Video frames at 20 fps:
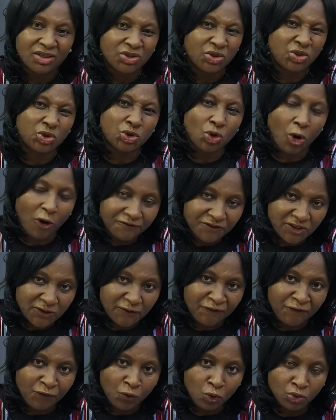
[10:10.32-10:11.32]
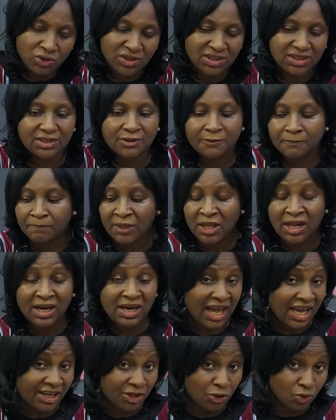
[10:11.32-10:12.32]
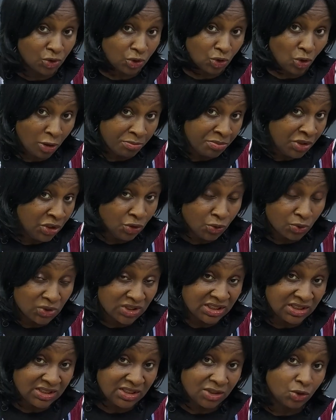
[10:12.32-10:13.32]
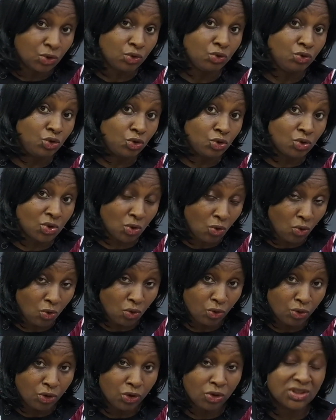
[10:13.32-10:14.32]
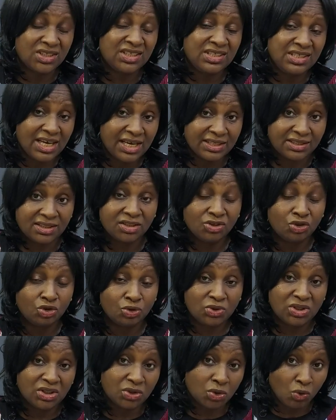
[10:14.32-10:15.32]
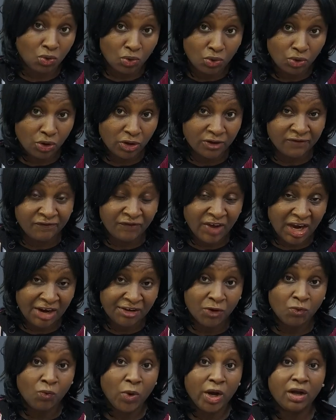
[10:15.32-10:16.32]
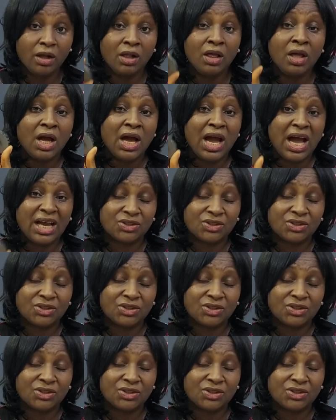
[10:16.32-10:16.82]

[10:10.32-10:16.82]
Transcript: soft fruits. Like you saw me using this to juice coconut. Yes, it juices coconut very well.